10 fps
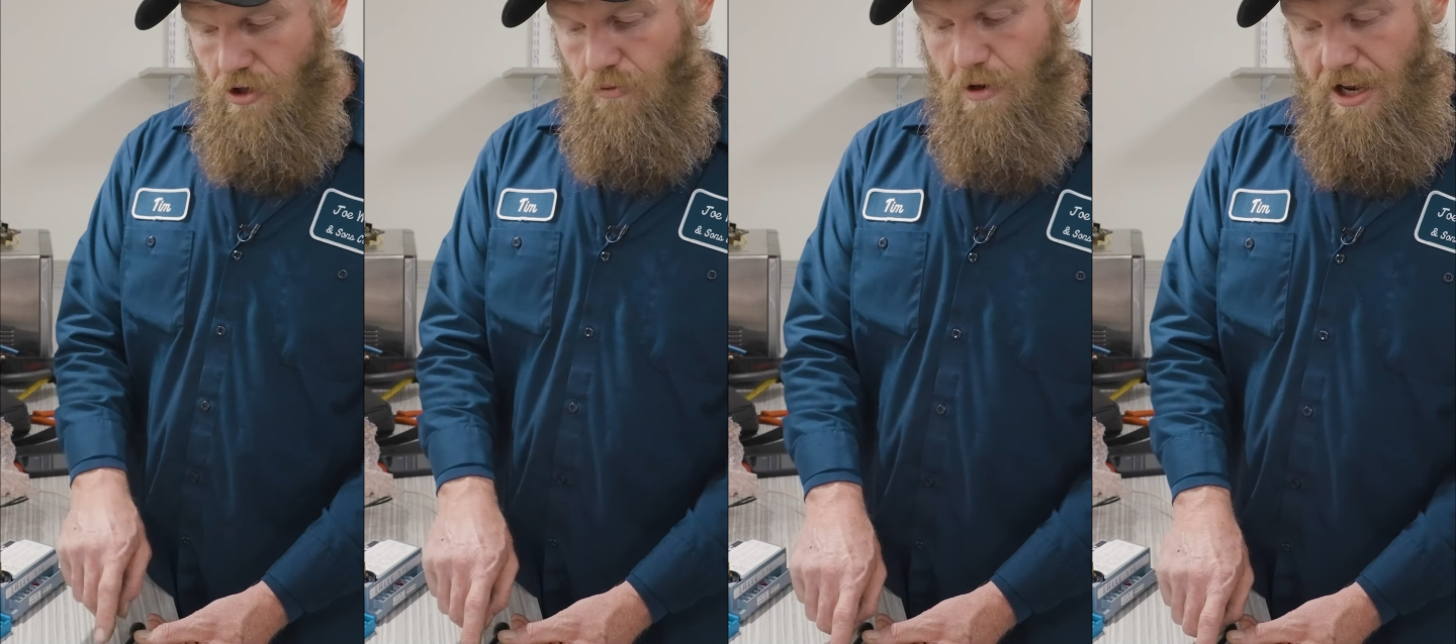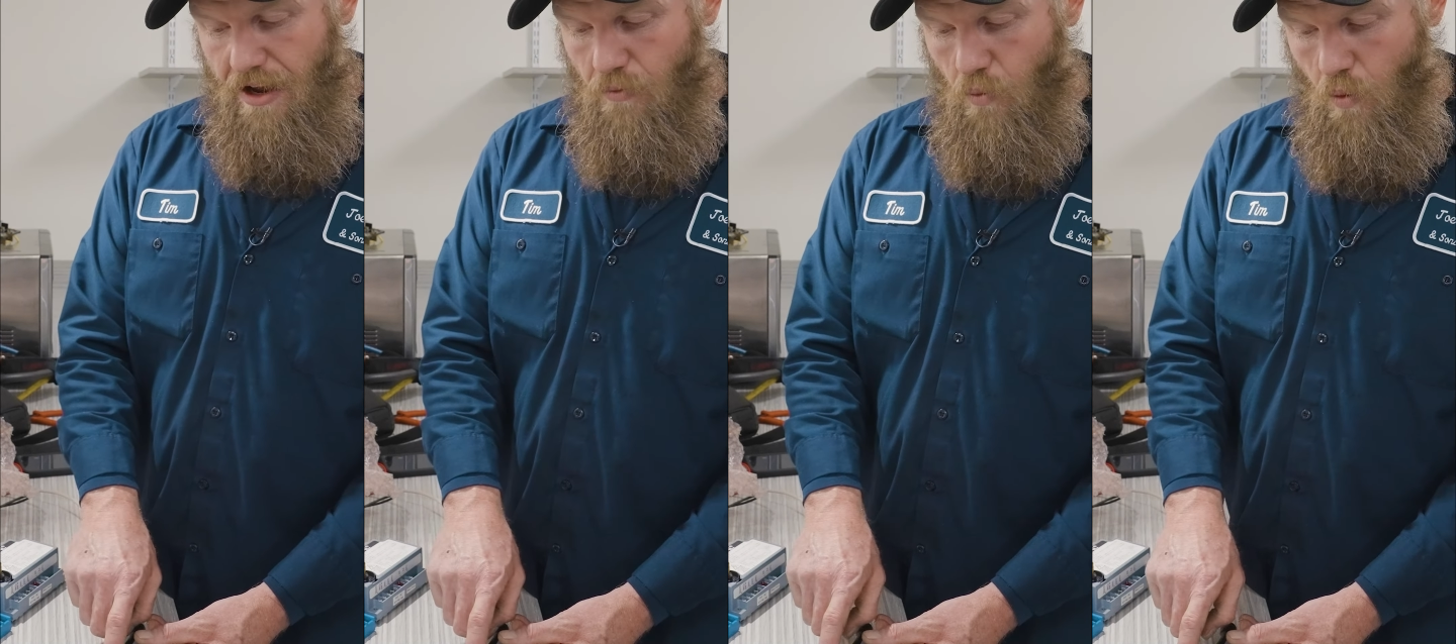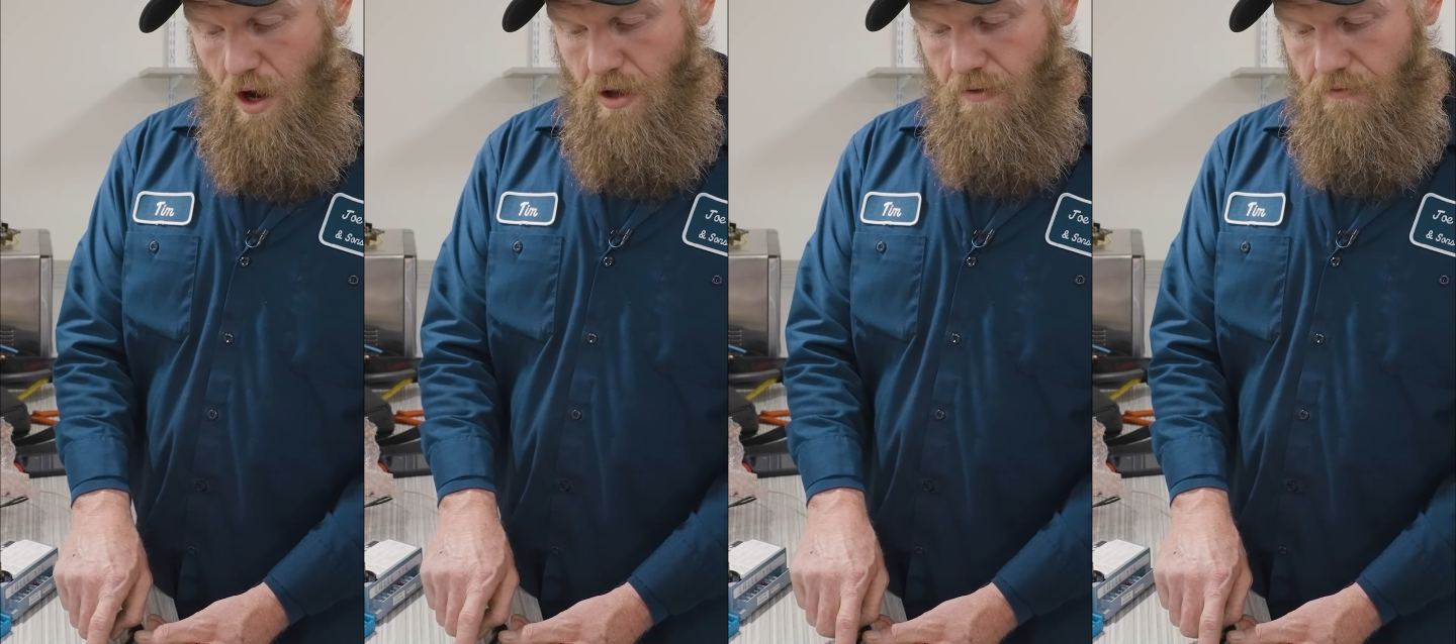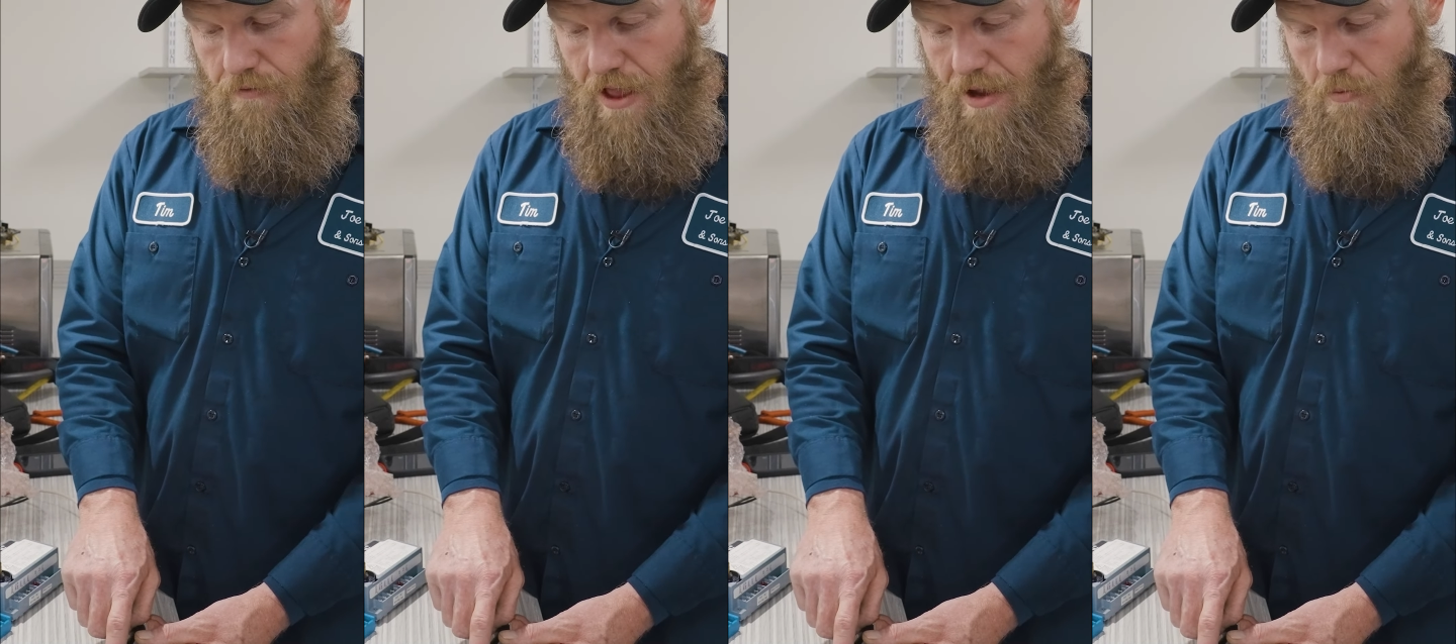you might have one
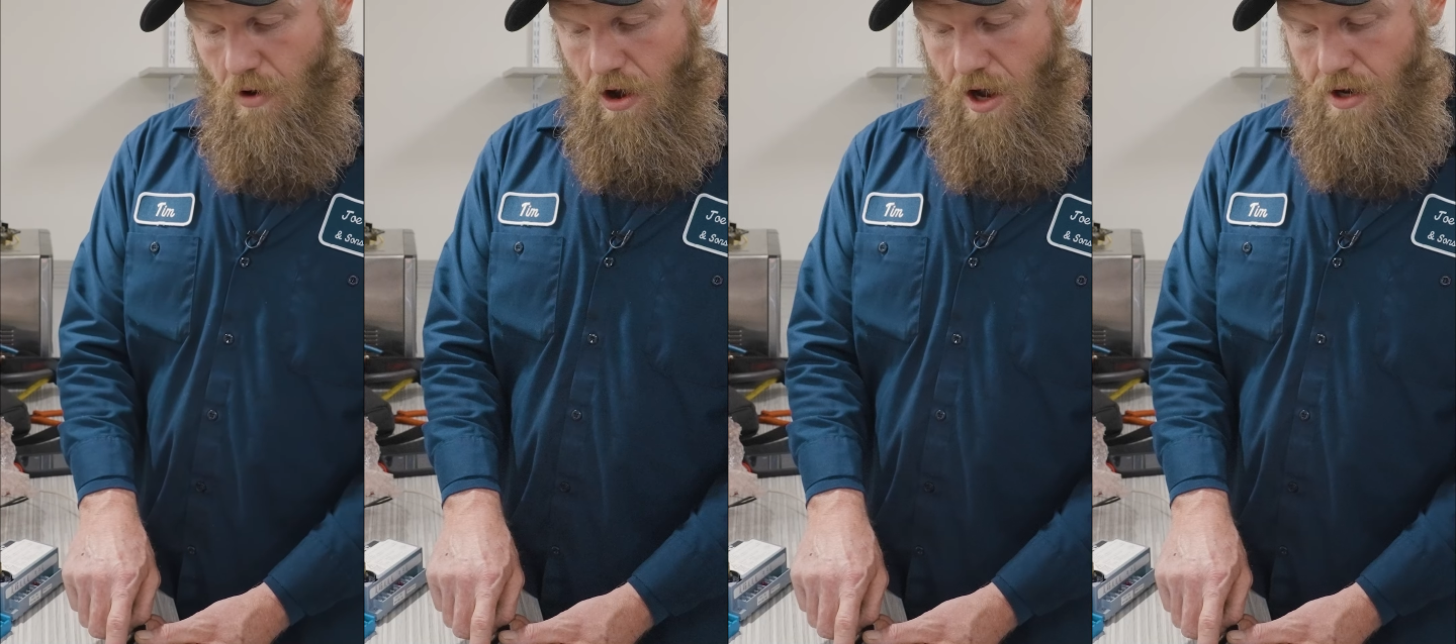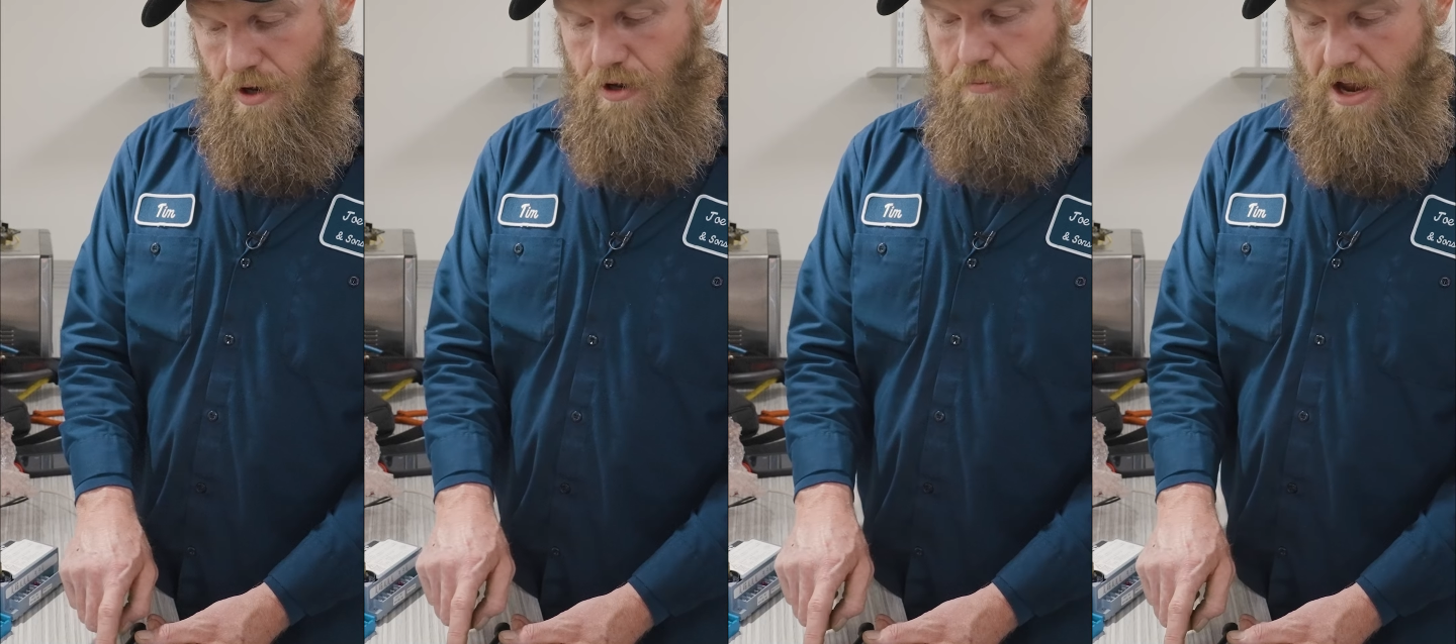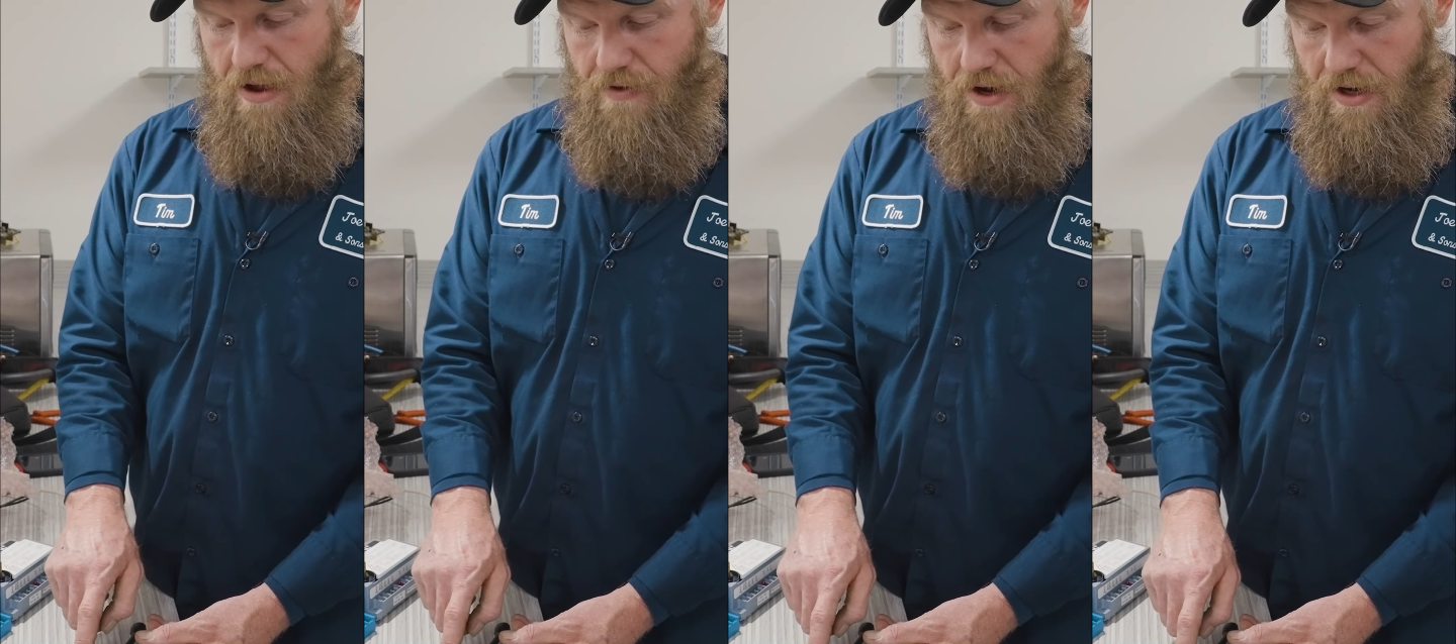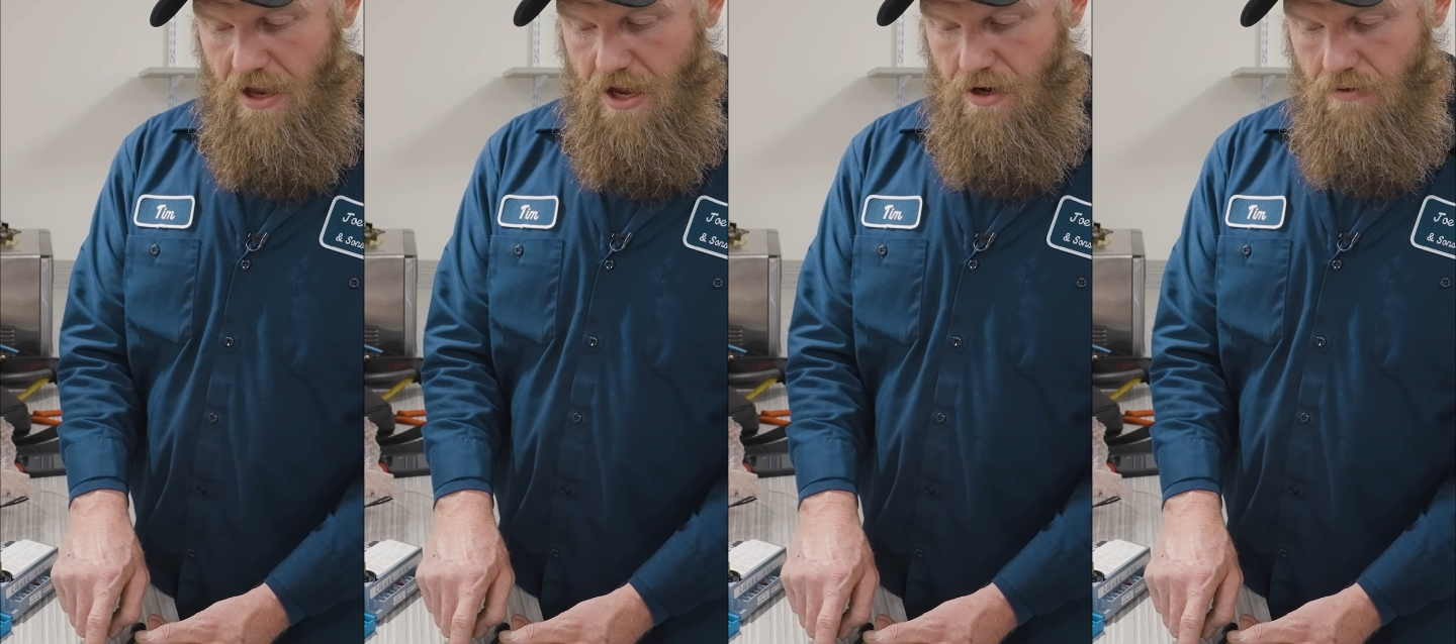flame rod, you might have an
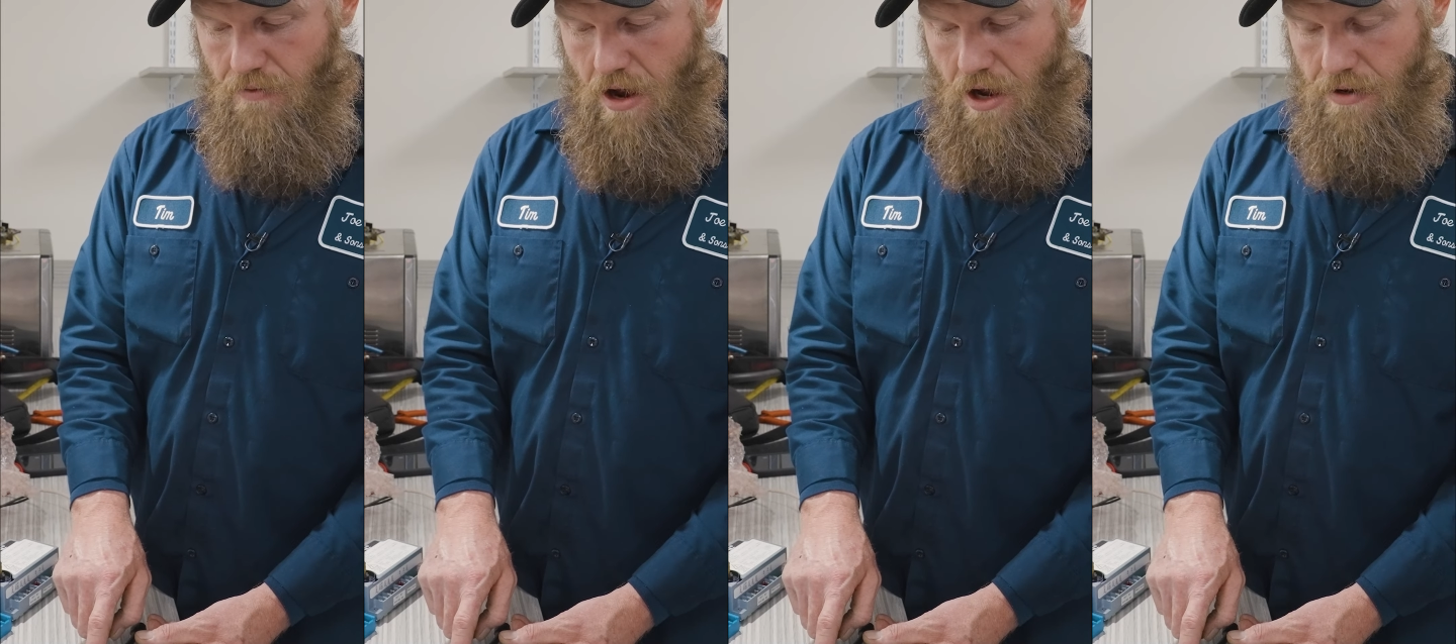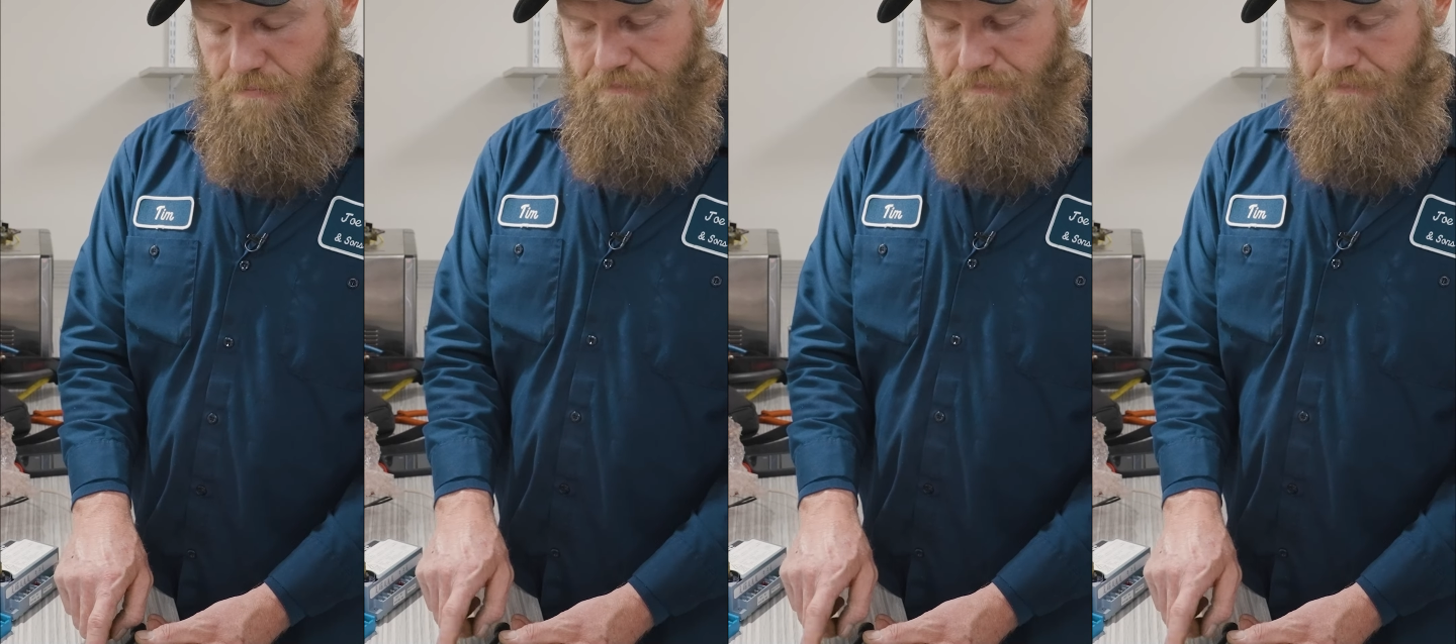igniter rod.